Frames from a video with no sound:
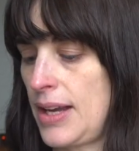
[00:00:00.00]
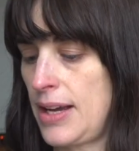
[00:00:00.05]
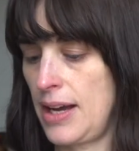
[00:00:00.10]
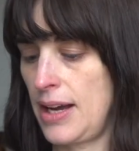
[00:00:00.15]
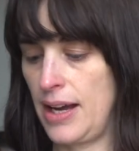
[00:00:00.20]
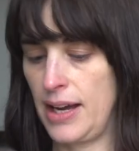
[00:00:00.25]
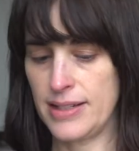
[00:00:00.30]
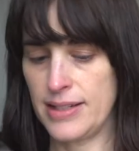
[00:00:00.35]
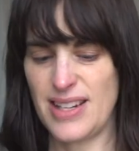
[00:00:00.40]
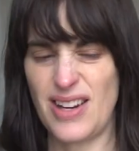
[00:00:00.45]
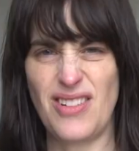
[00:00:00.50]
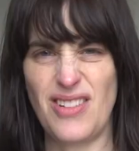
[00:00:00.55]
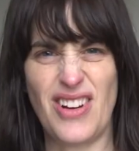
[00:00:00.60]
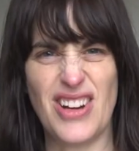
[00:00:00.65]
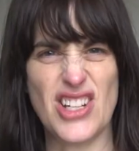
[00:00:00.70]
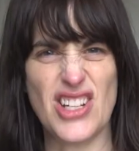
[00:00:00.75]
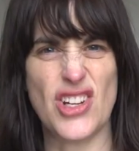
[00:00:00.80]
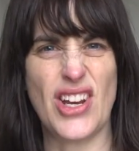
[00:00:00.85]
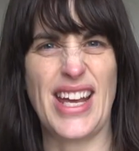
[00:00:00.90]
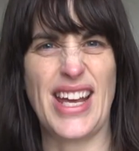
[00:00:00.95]
I don't
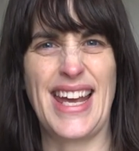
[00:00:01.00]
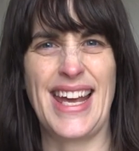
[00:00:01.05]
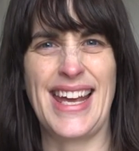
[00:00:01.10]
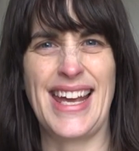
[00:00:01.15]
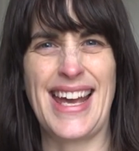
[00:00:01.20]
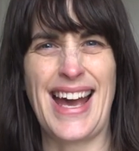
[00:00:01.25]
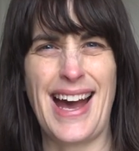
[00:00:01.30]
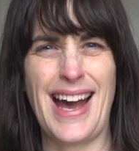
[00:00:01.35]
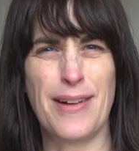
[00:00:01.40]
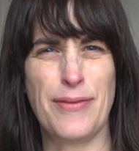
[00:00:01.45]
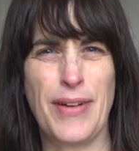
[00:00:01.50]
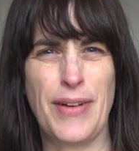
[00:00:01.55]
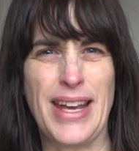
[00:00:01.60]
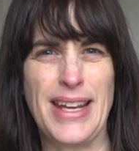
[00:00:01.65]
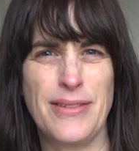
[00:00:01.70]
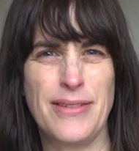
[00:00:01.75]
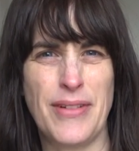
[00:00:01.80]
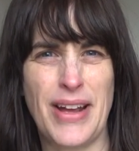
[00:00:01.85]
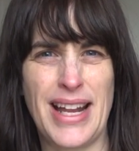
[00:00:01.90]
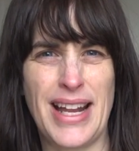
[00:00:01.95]
like drinking
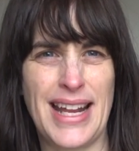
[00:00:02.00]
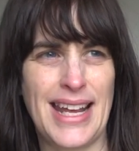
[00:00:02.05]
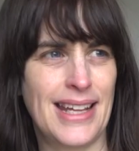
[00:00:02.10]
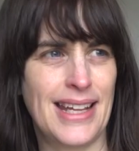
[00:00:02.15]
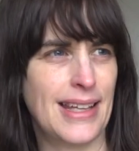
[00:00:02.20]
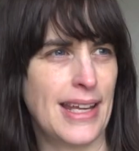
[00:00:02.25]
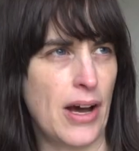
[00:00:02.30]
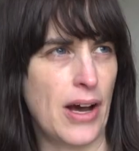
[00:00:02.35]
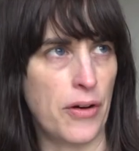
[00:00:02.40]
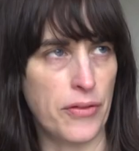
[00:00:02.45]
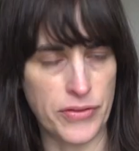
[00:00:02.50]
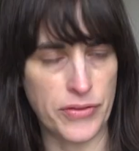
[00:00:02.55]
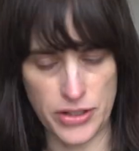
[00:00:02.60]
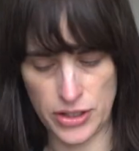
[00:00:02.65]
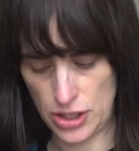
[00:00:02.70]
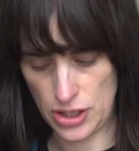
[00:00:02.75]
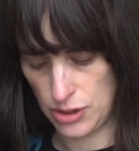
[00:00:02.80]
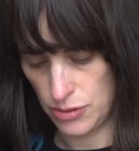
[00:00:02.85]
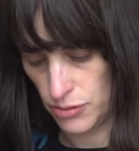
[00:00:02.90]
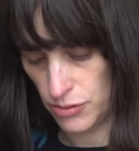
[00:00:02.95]
caffeine really in the
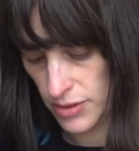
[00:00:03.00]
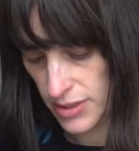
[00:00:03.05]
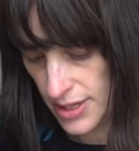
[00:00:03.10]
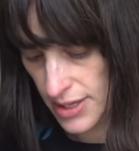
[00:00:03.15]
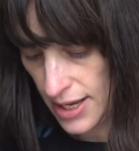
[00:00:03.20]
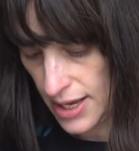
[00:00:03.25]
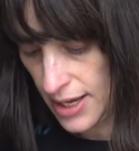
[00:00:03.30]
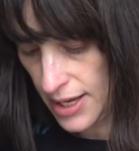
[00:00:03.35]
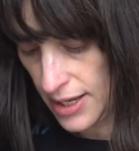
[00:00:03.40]
afternoons.